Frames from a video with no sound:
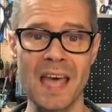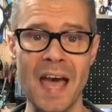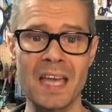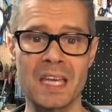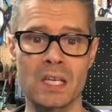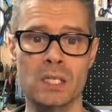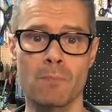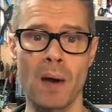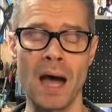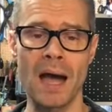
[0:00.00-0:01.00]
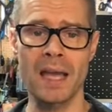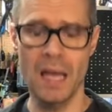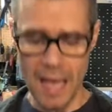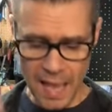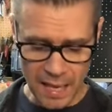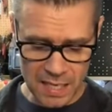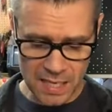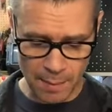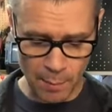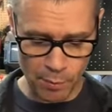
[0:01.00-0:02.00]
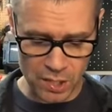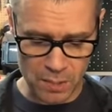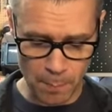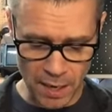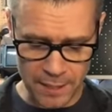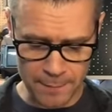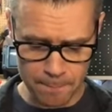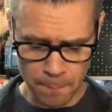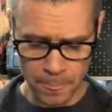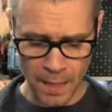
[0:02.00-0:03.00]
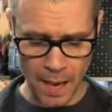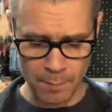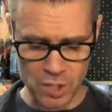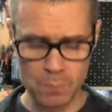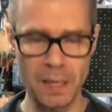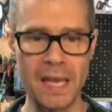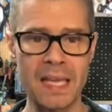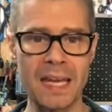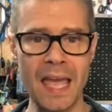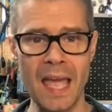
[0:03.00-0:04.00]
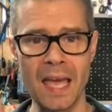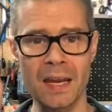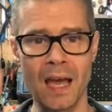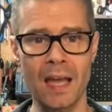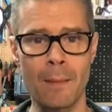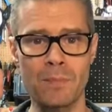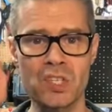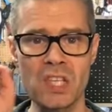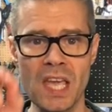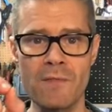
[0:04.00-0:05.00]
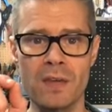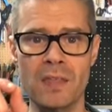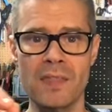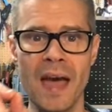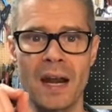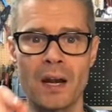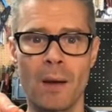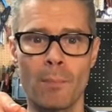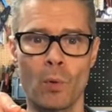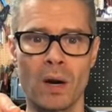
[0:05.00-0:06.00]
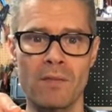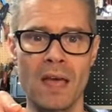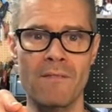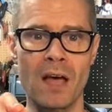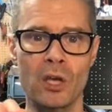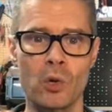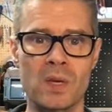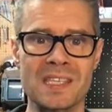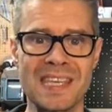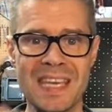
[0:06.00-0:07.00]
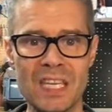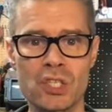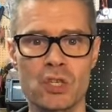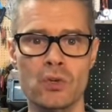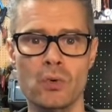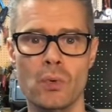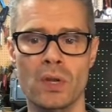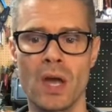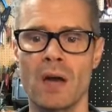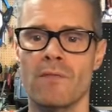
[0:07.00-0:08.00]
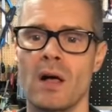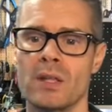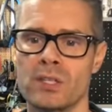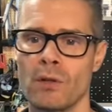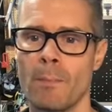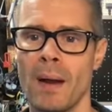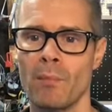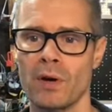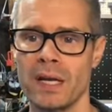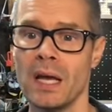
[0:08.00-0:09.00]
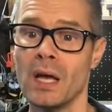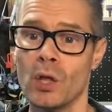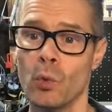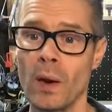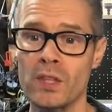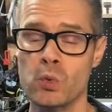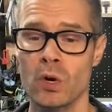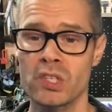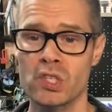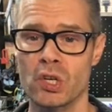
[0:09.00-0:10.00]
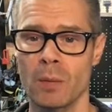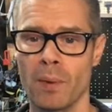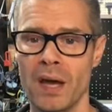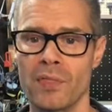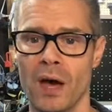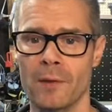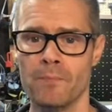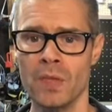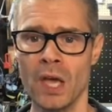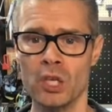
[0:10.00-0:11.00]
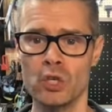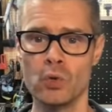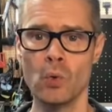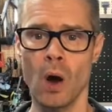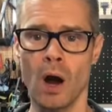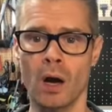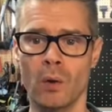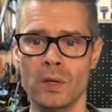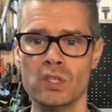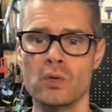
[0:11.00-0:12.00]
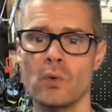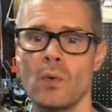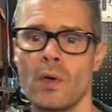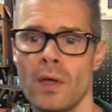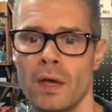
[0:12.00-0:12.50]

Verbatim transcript: that is by any time I press a button, I'm displaying it, and I am saving that number, whatever that value is, into the non-volatile memory. The way this works in CircuitPython, you are going to